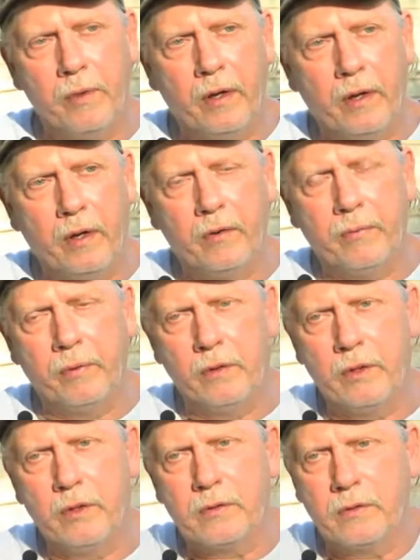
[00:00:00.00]
FBI, the
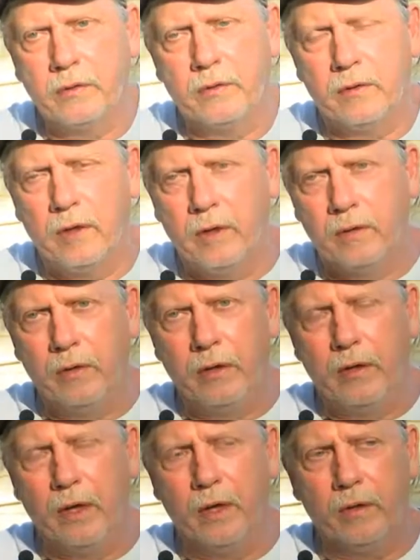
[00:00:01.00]
police, and
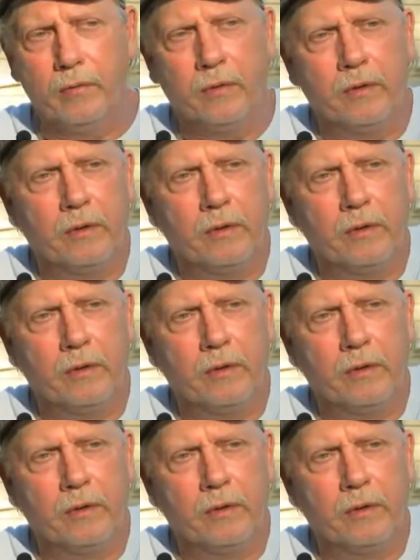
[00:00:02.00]
clear it up.